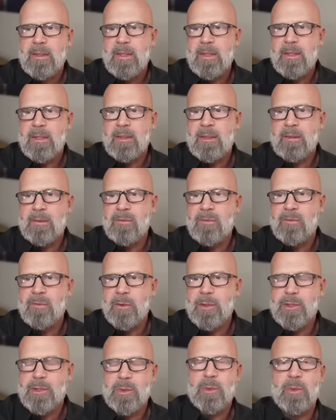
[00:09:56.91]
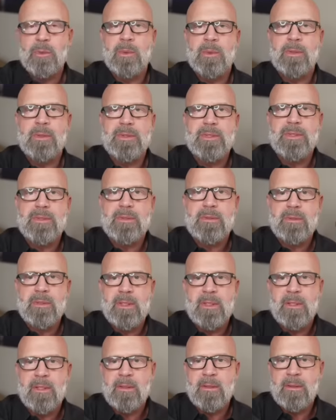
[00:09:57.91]
in virtual worlds,
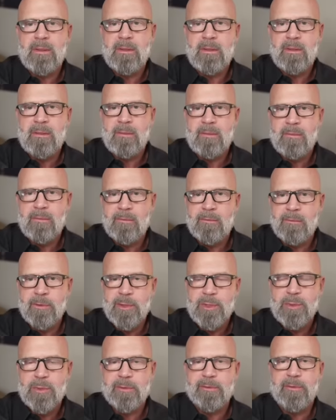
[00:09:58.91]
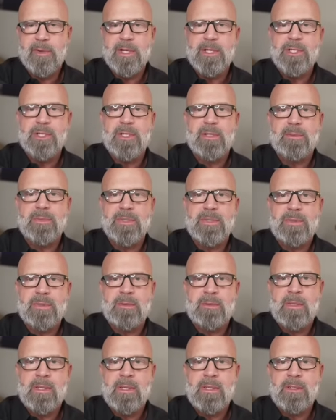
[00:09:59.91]
in virtual friendships,
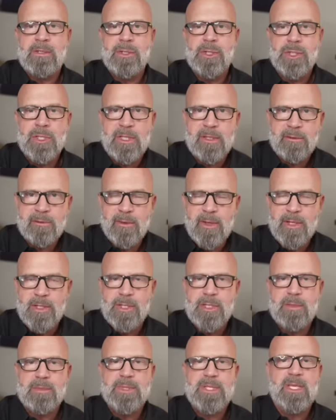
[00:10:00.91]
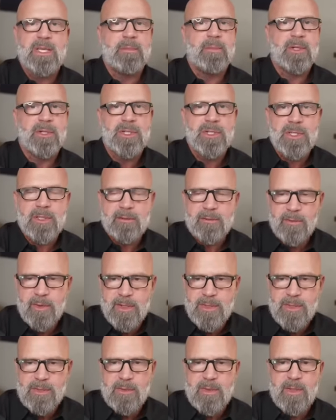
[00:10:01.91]
in shitty friendships, keeping shitty
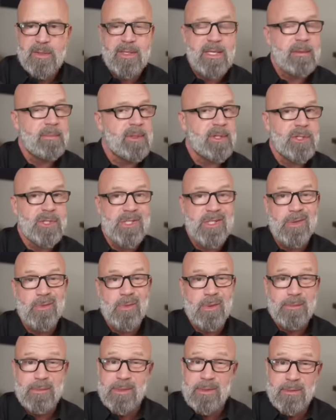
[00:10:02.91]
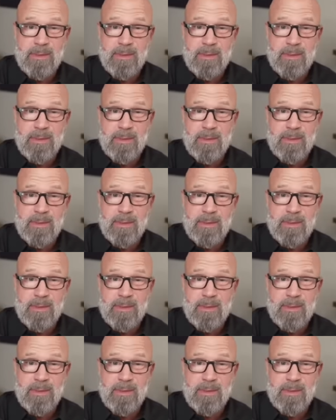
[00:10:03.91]
friends around, keeping shitty women